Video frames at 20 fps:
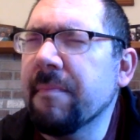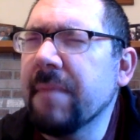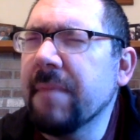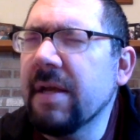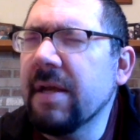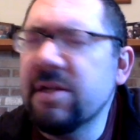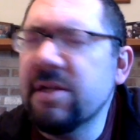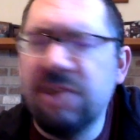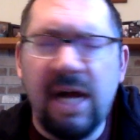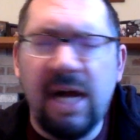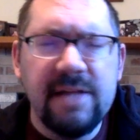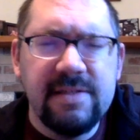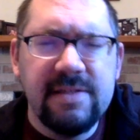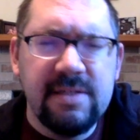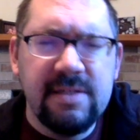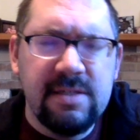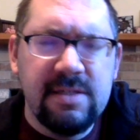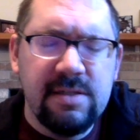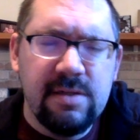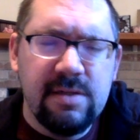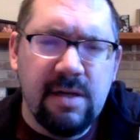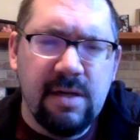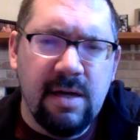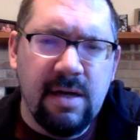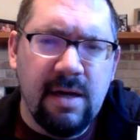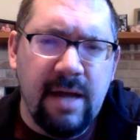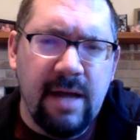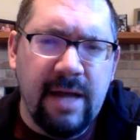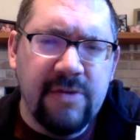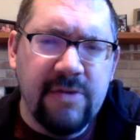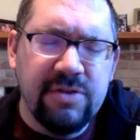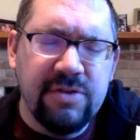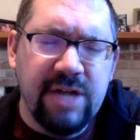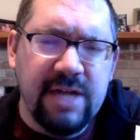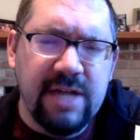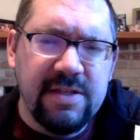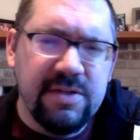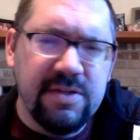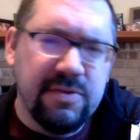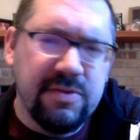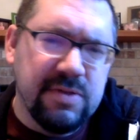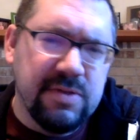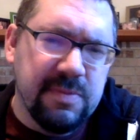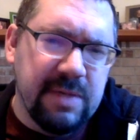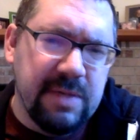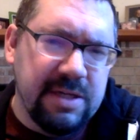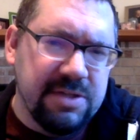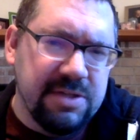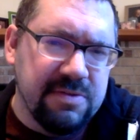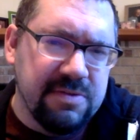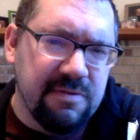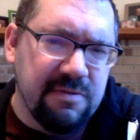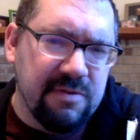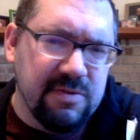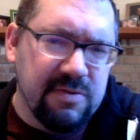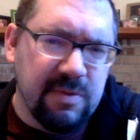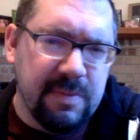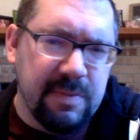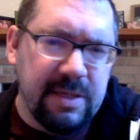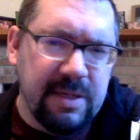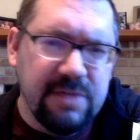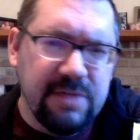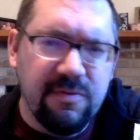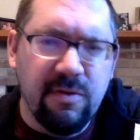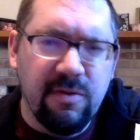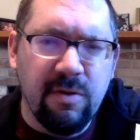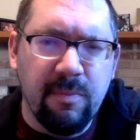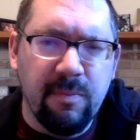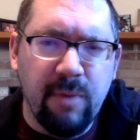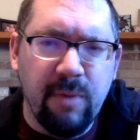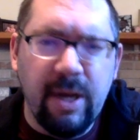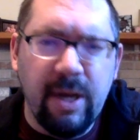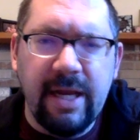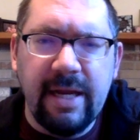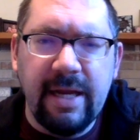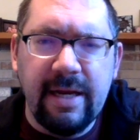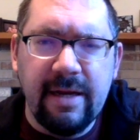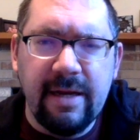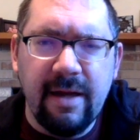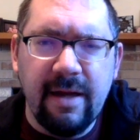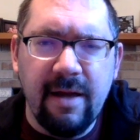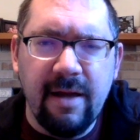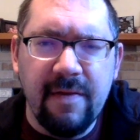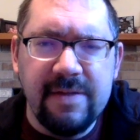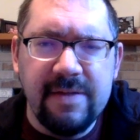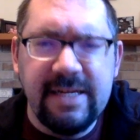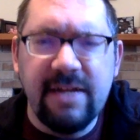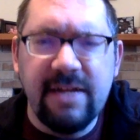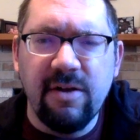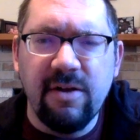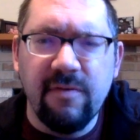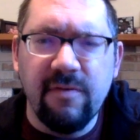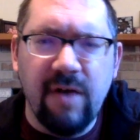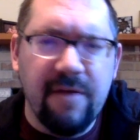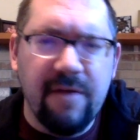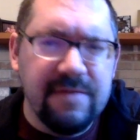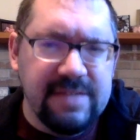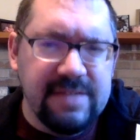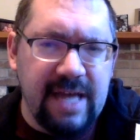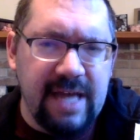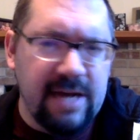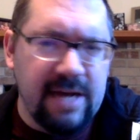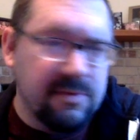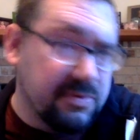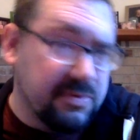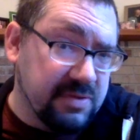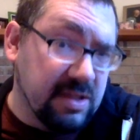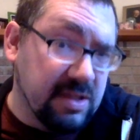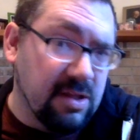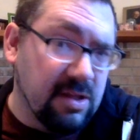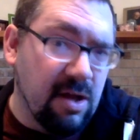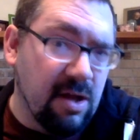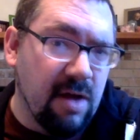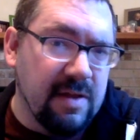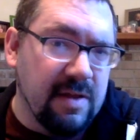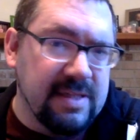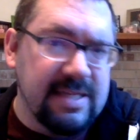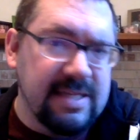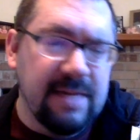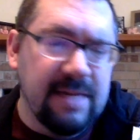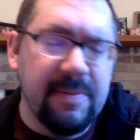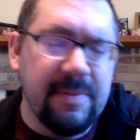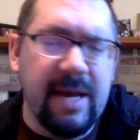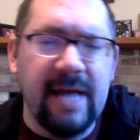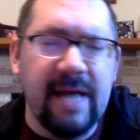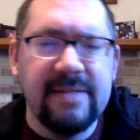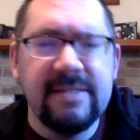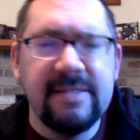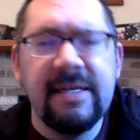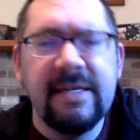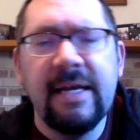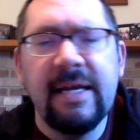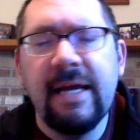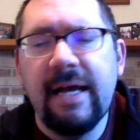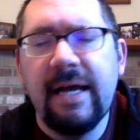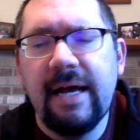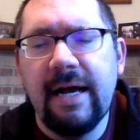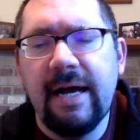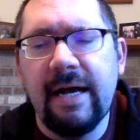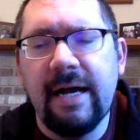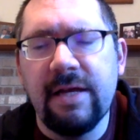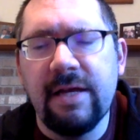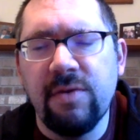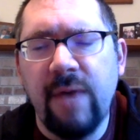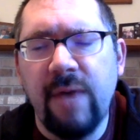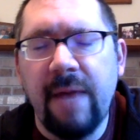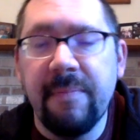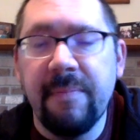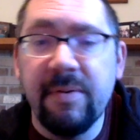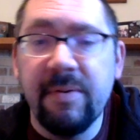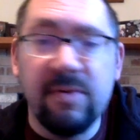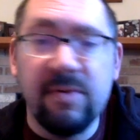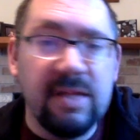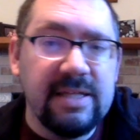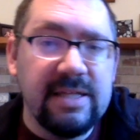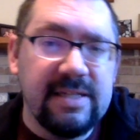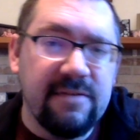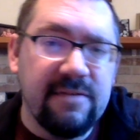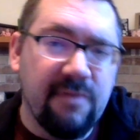Johnson, Andrew Johnson, who was impeached. He was the first one impeached for breaking the Tenure of Office Act, which was a law that Senate passed. You had Bill Clinton for